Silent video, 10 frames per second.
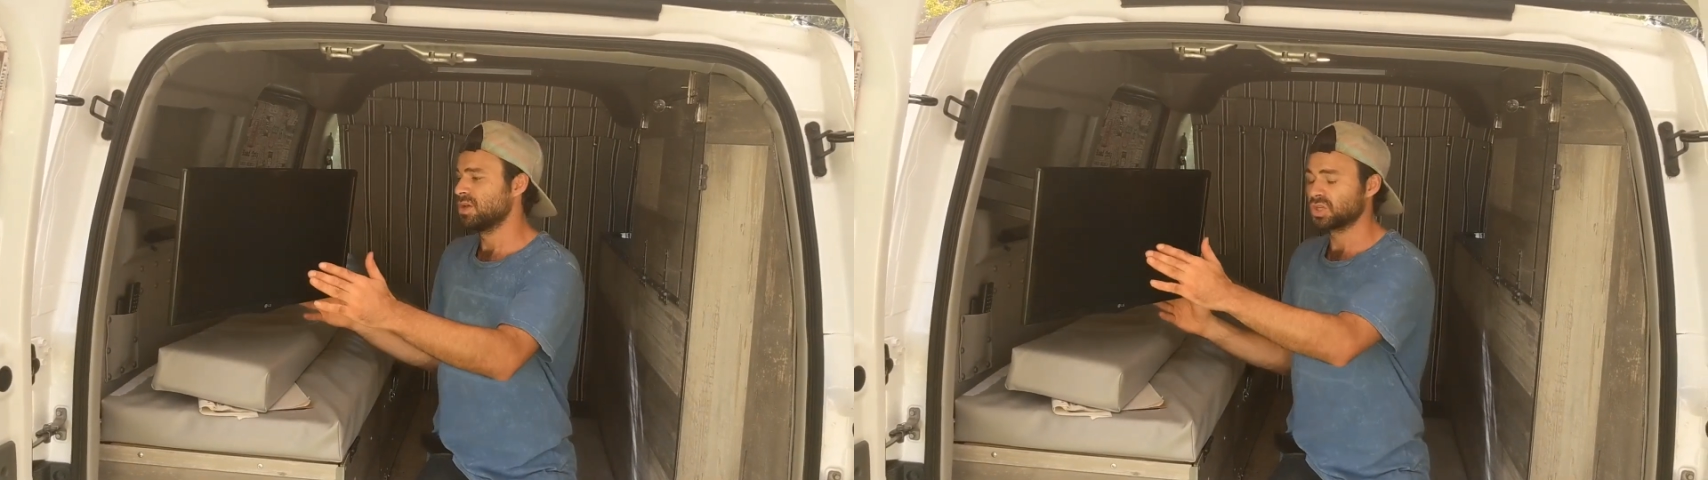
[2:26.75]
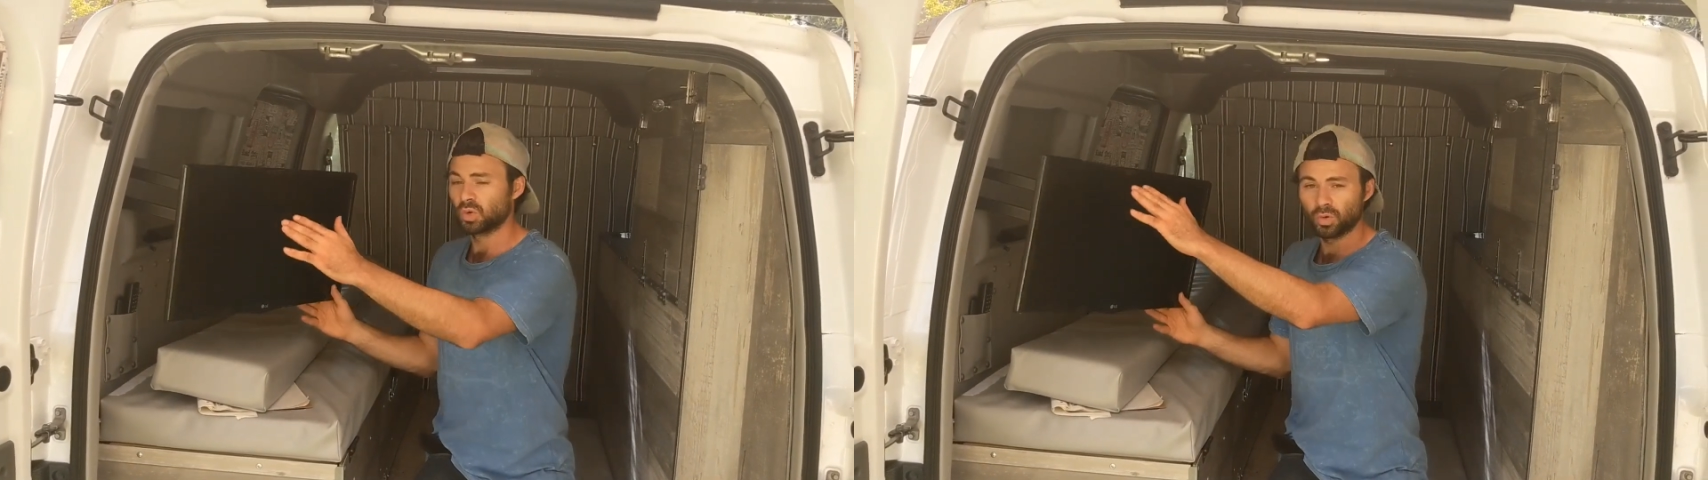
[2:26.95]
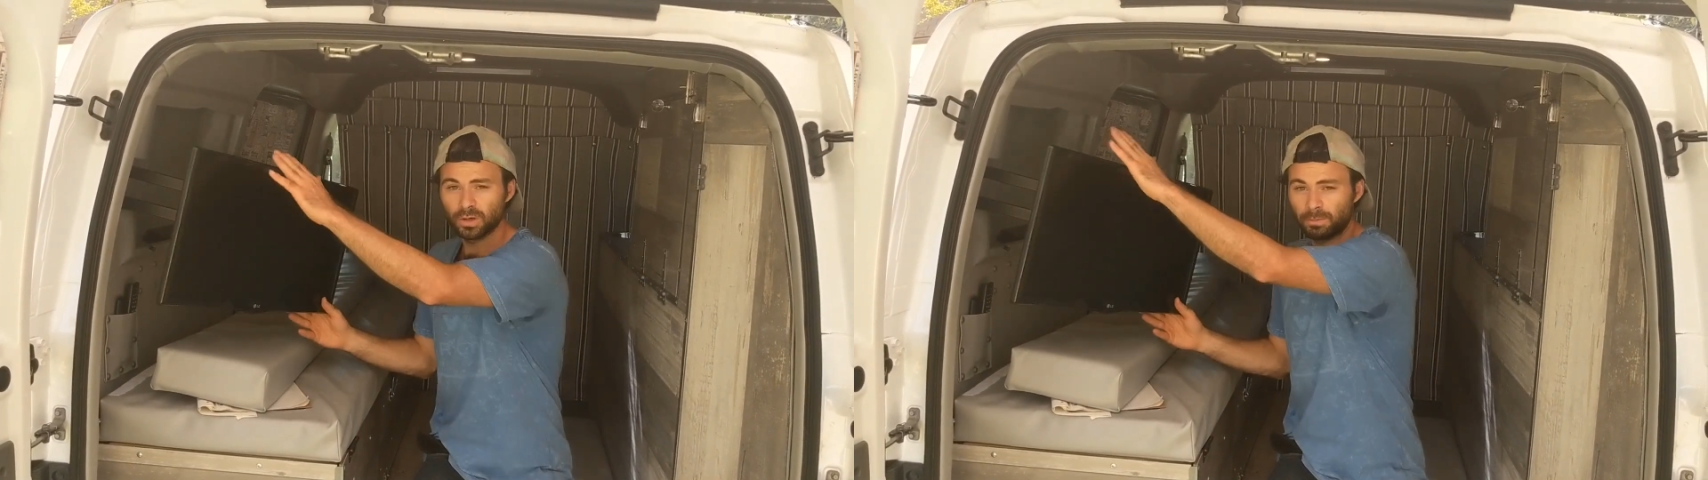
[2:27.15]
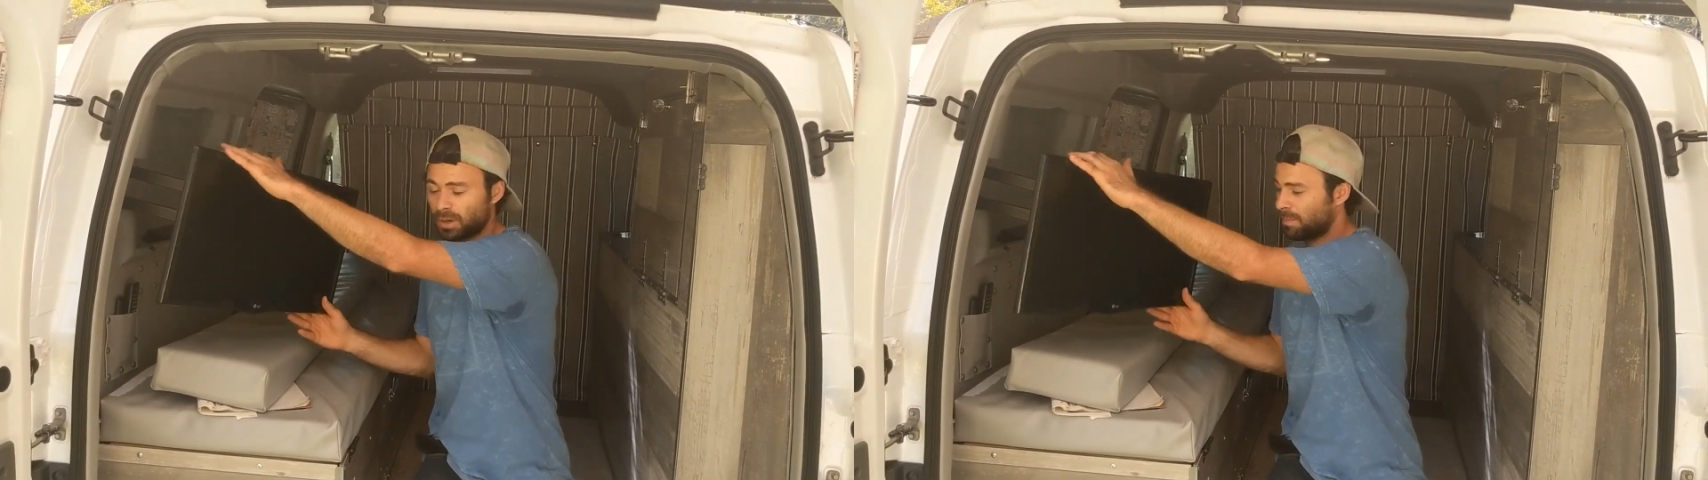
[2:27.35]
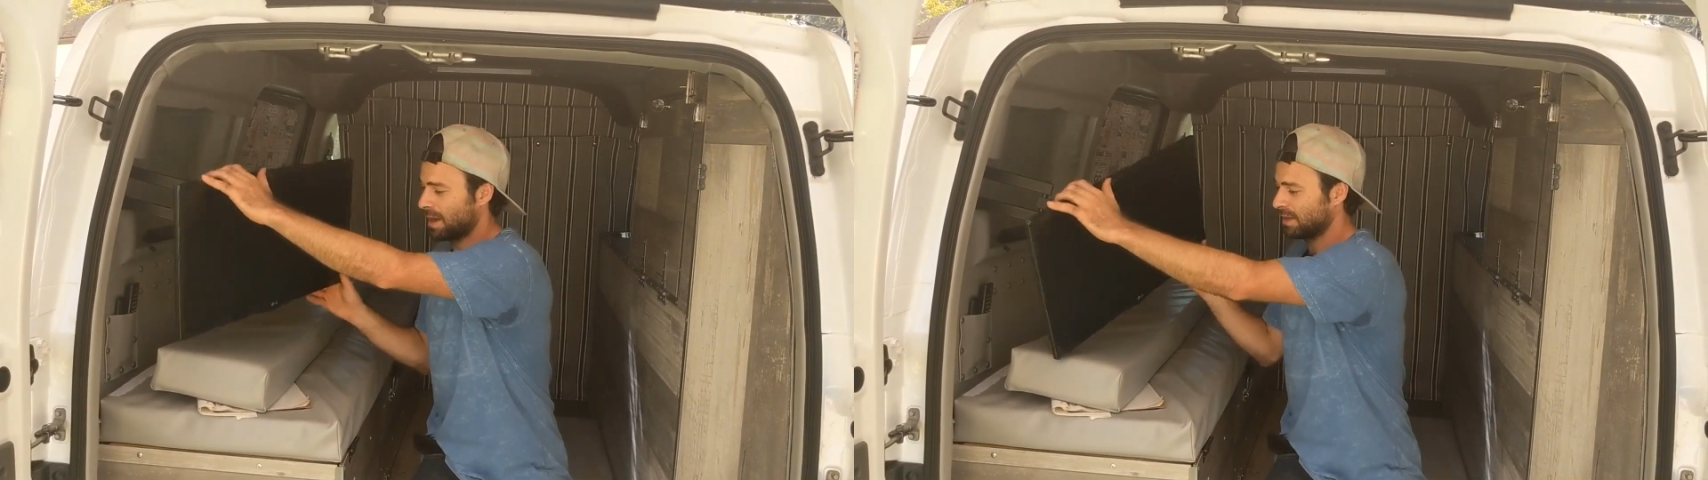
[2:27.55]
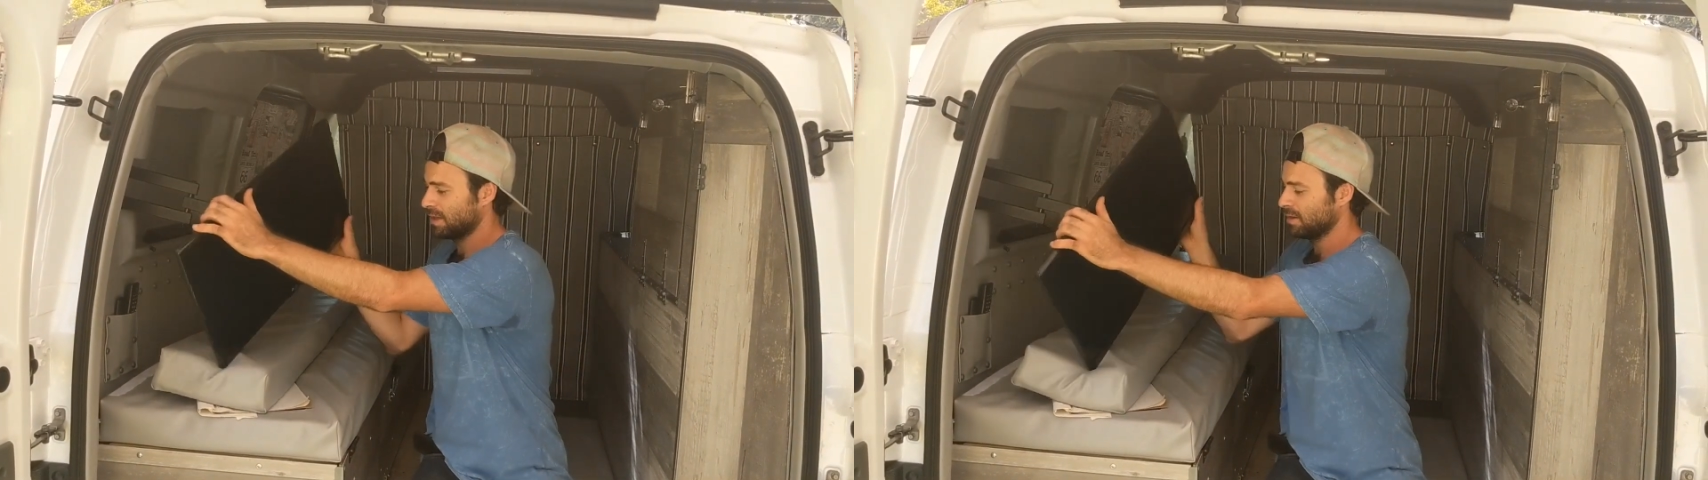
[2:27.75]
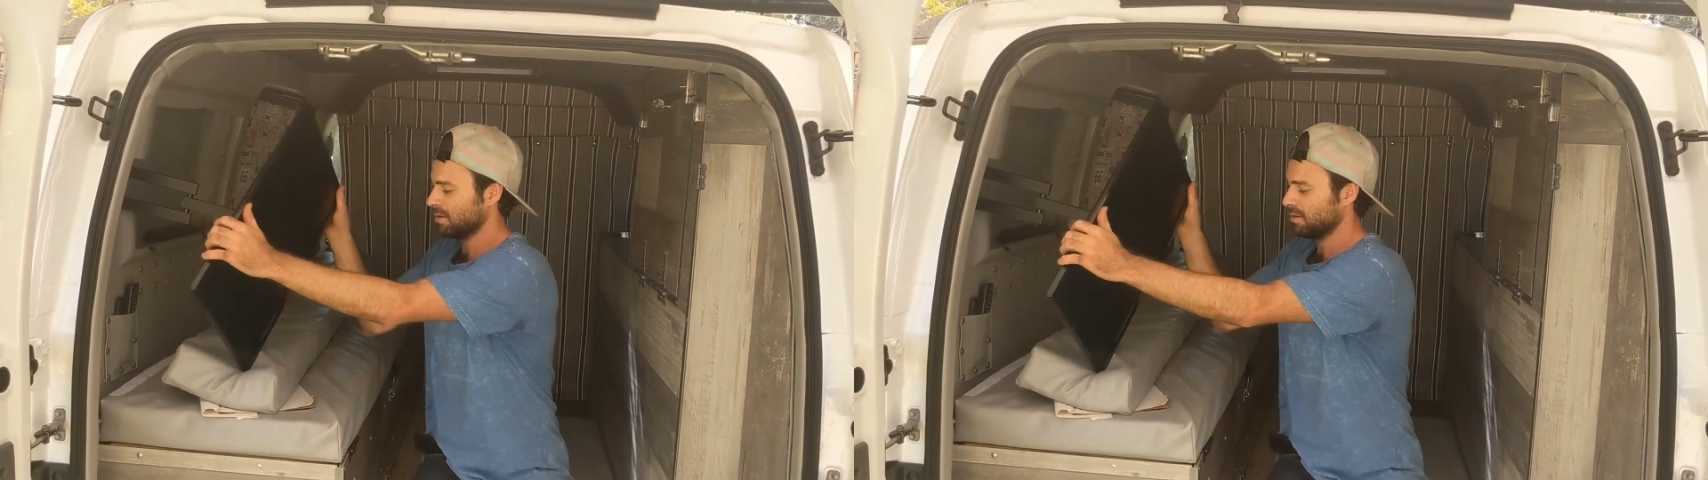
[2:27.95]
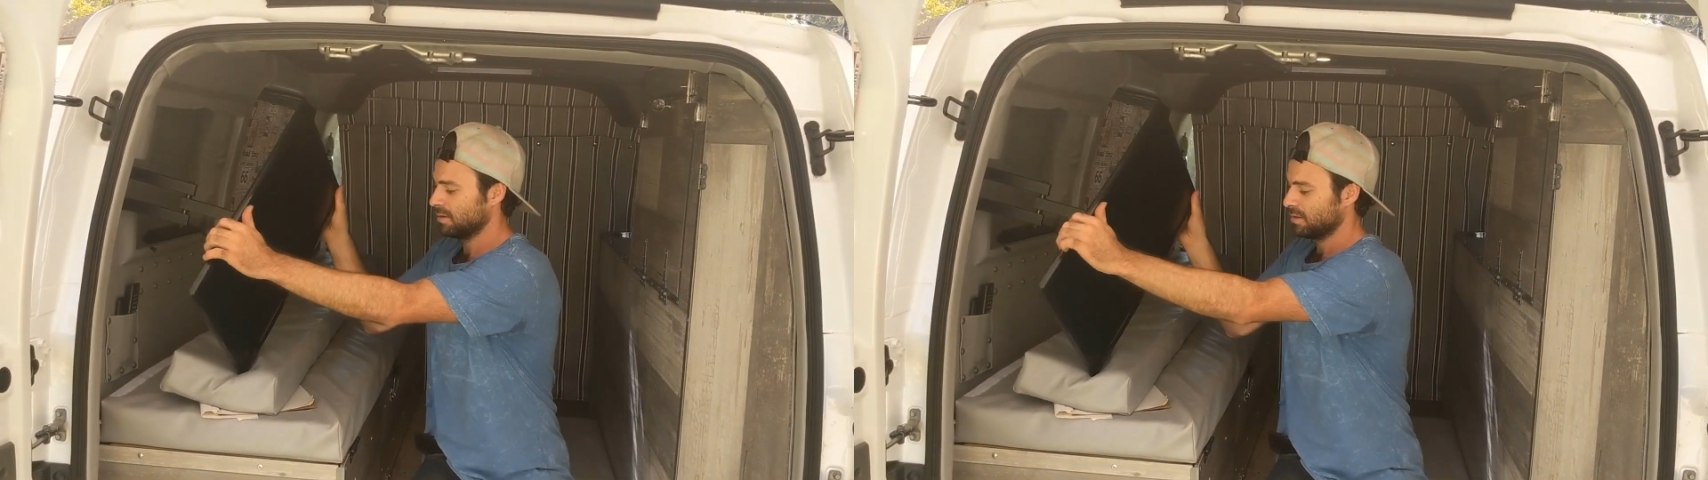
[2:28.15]
So in order to put it back
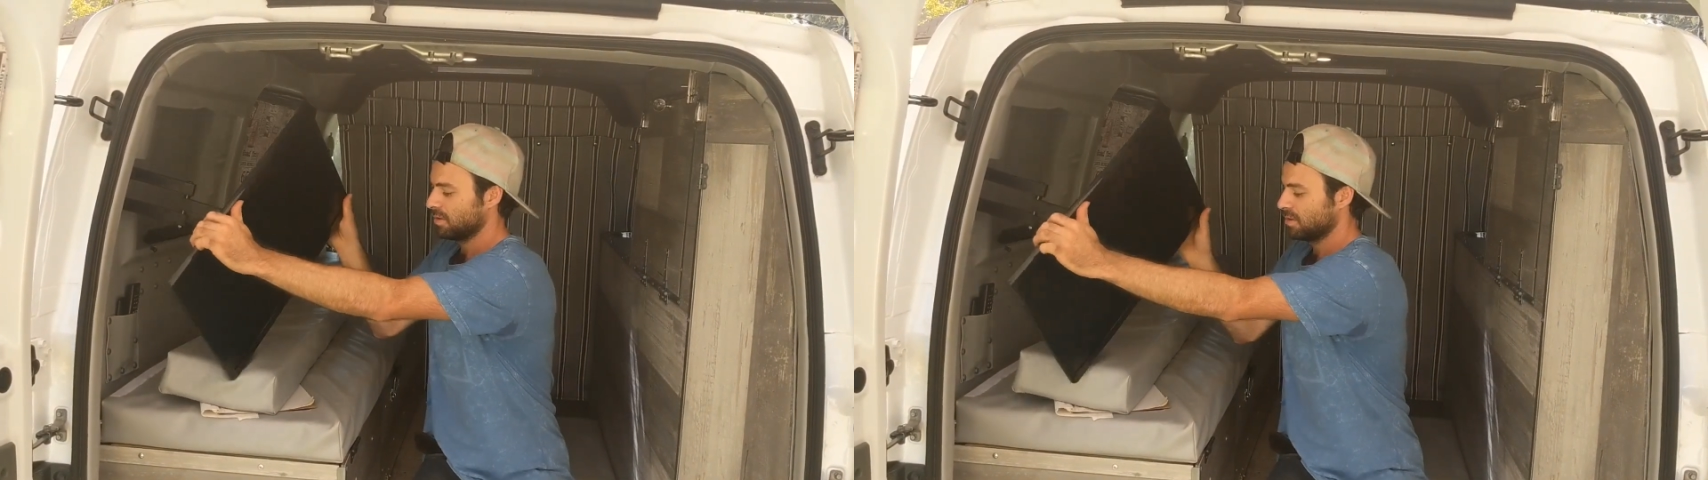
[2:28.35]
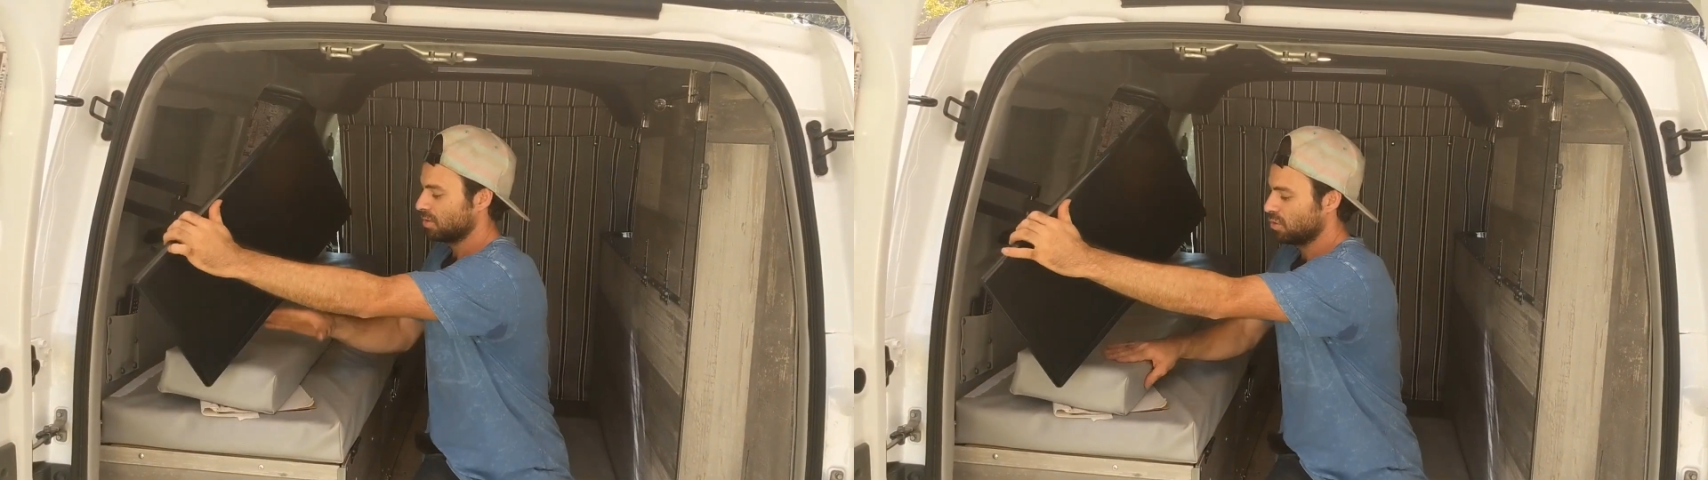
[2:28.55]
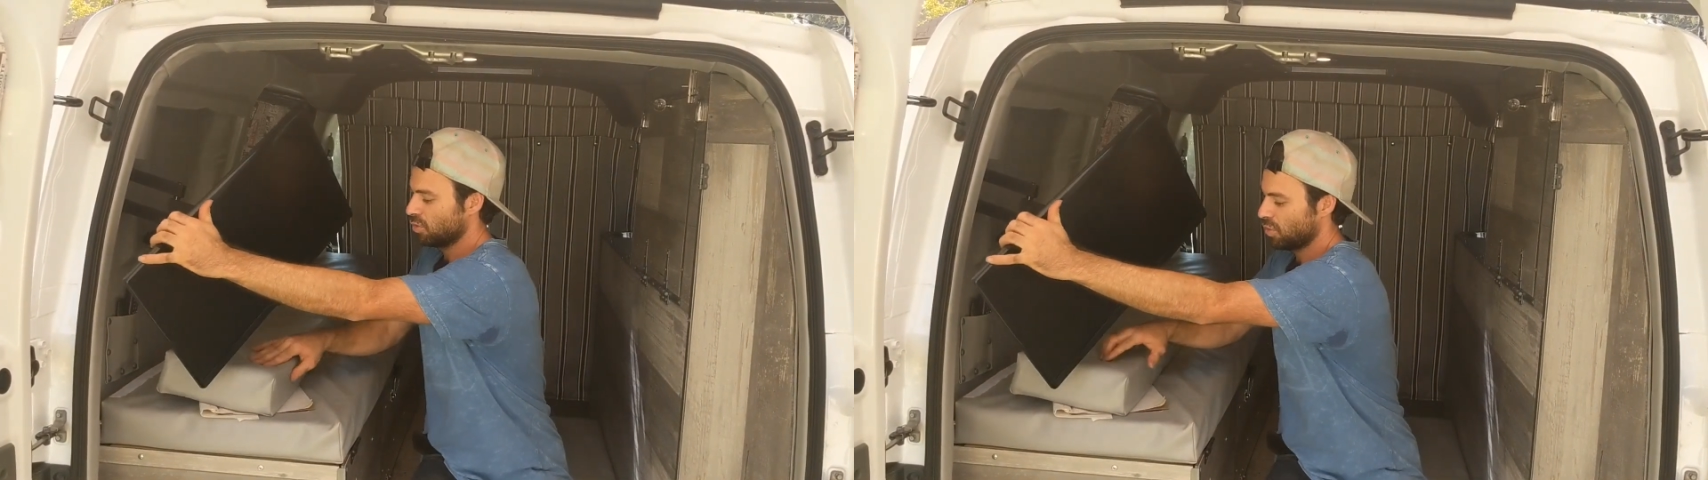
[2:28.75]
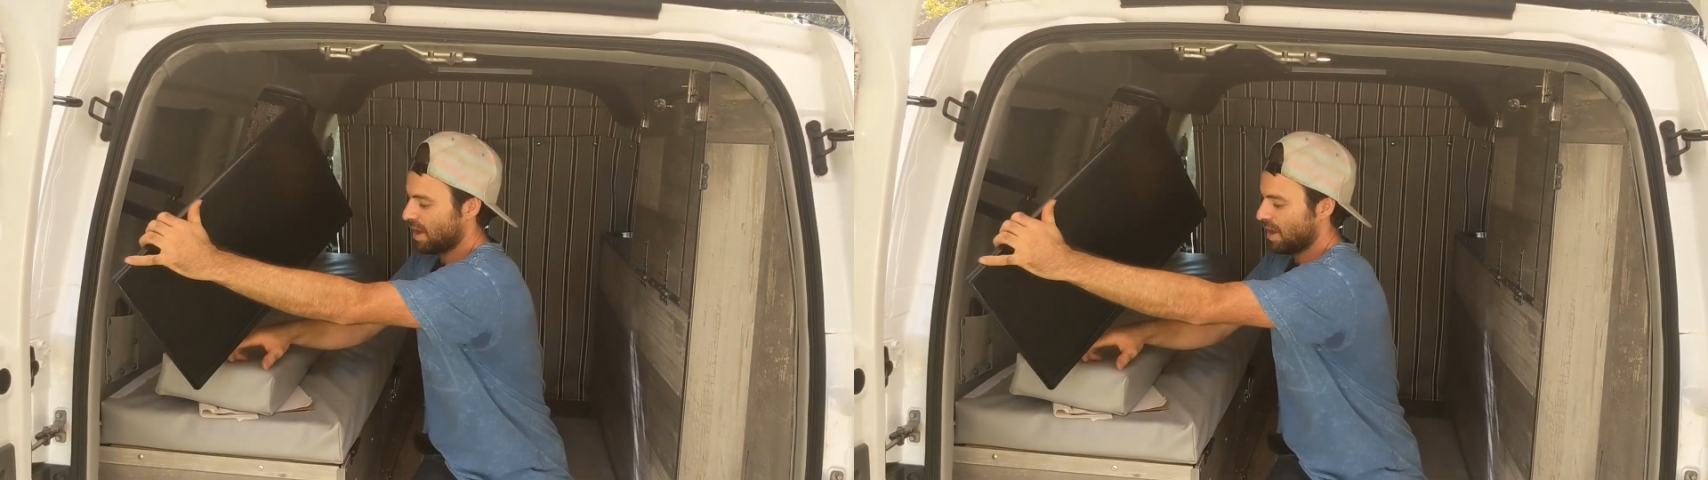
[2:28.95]
in, you